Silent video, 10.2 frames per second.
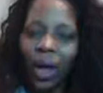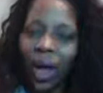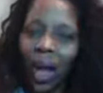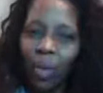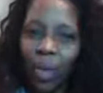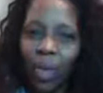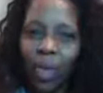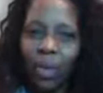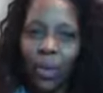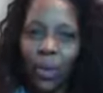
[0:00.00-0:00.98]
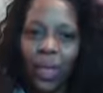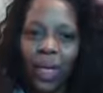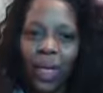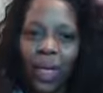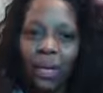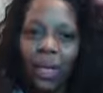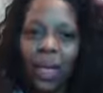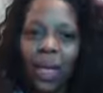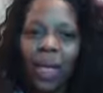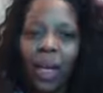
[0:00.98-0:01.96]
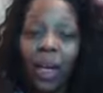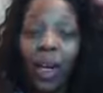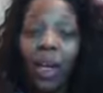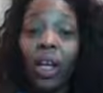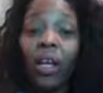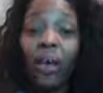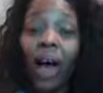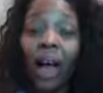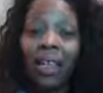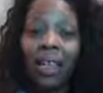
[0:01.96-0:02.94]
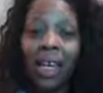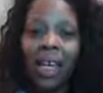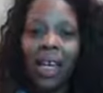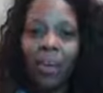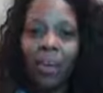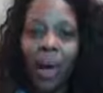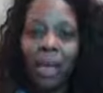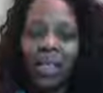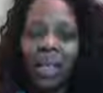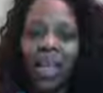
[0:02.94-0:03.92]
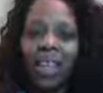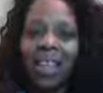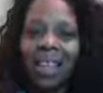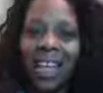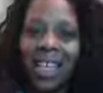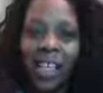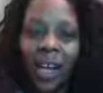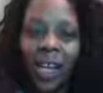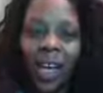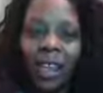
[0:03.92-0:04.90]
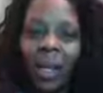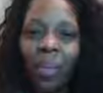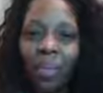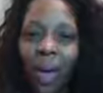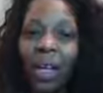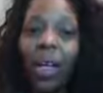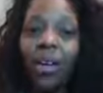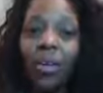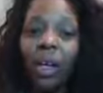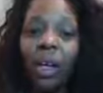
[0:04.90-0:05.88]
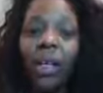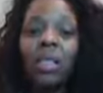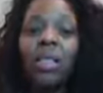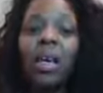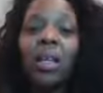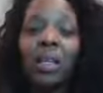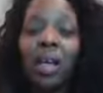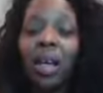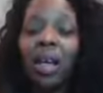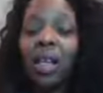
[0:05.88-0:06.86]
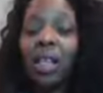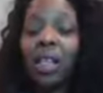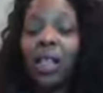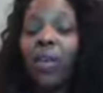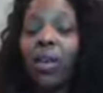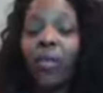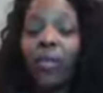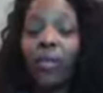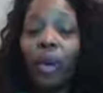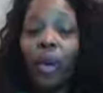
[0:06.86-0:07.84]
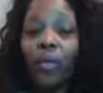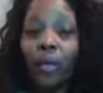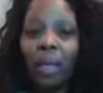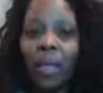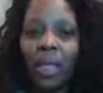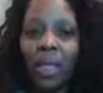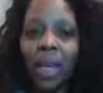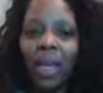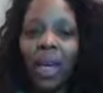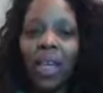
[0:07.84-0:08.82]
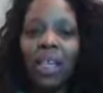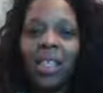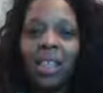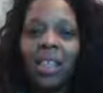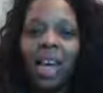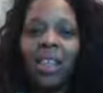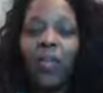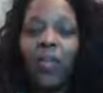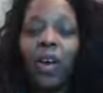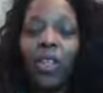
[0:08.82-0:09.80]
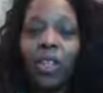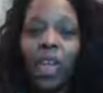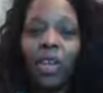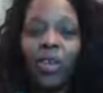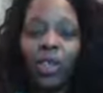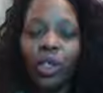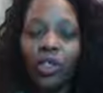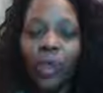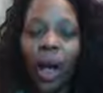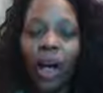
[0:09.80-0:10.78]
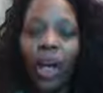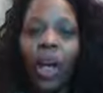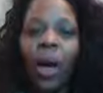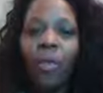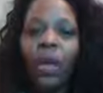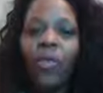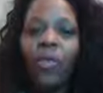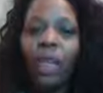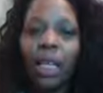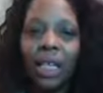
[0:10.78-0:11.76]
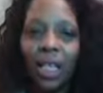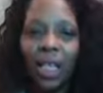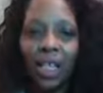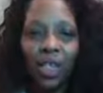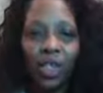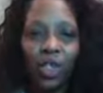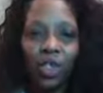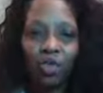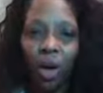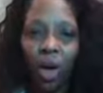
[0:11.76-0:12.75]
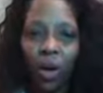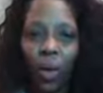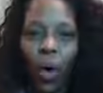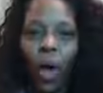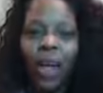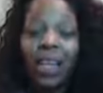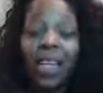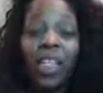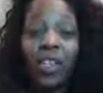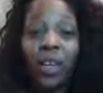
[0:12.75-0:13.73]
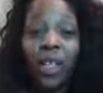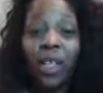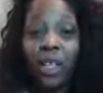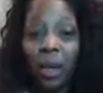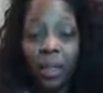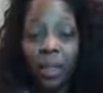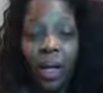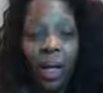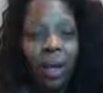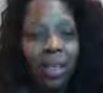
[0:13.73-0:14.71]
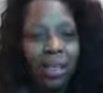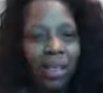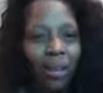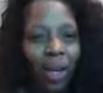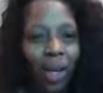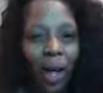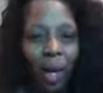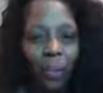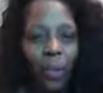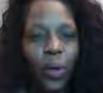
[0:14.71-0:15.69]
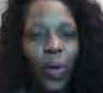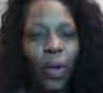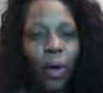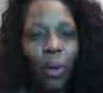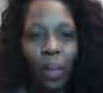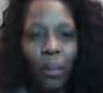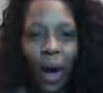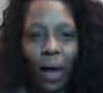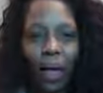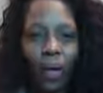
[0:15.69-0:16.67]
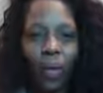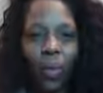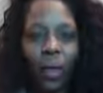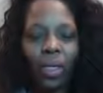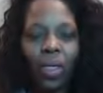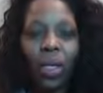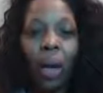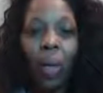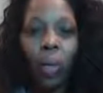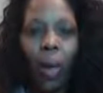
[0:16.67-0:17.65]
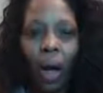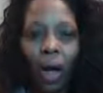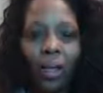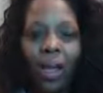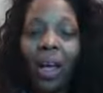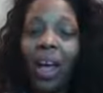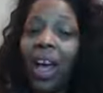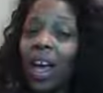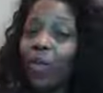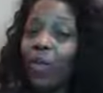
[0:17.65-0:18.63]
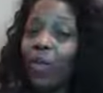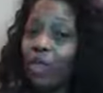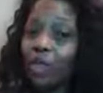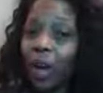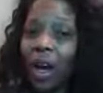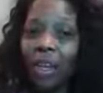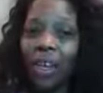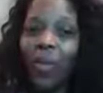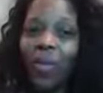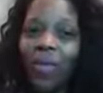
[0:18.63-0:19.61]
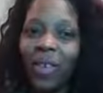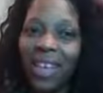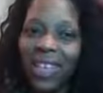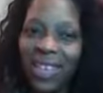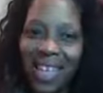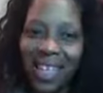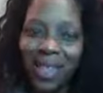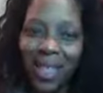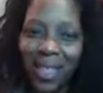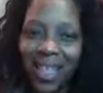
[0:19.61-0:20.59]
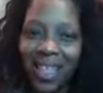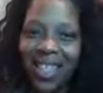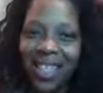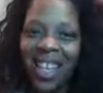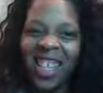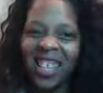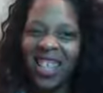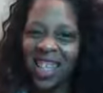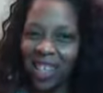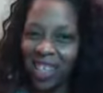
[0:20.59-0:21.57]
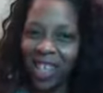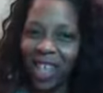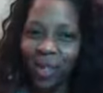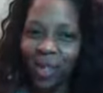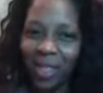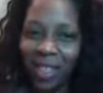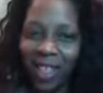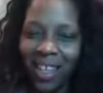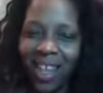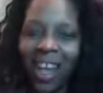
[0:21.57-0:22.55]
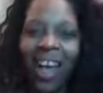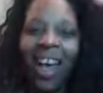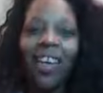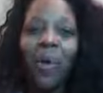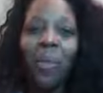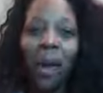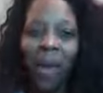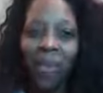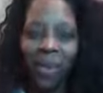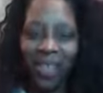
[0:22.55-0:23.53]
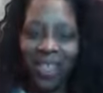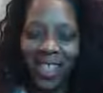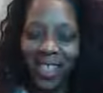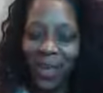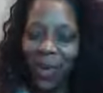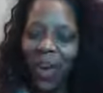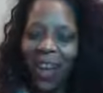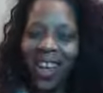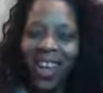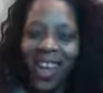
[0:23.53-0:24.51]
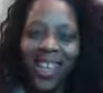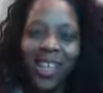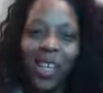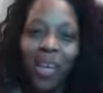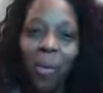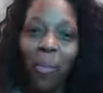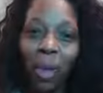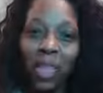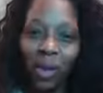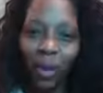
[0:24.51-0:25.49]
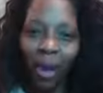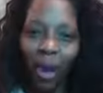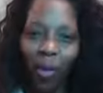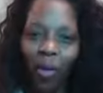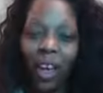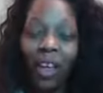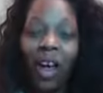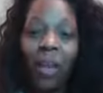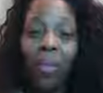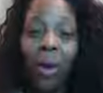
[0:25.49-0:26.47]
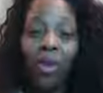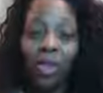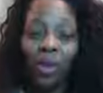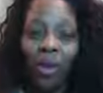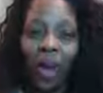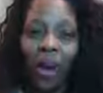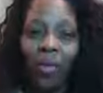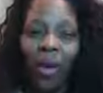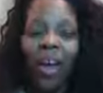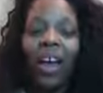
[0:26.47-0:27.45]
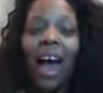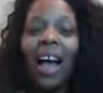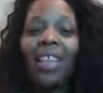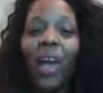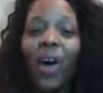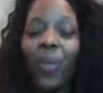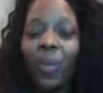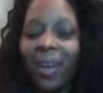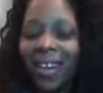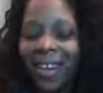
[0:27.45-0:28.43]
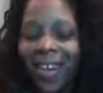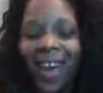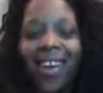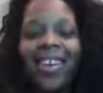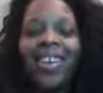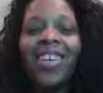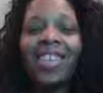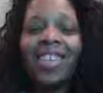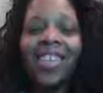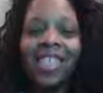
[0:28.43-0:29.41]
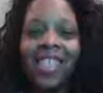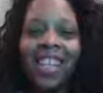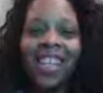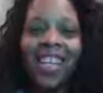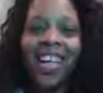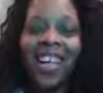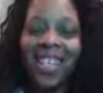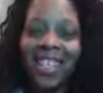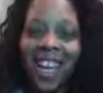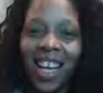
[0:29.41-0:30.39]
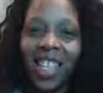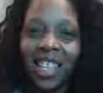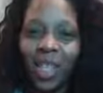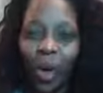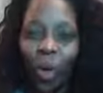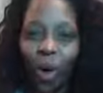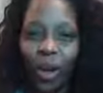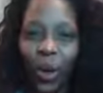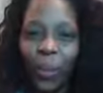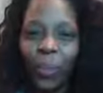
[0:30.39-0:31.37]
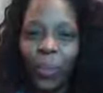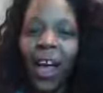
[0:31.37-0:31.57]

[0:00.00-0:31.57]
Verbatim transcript: I want to give you 3 tips that are a little outside of the box. And these are not the main ingredients that is going to free them from sin. These are not the first thing you should try. But if you continue to struggle, these 3 tips is going to help you in practical ways. Number 1, if you're struggling with addictive sin, such as sexual sin, you might want to enter your mental health and your emotional health. I don't mean that your addiction is like a disorder.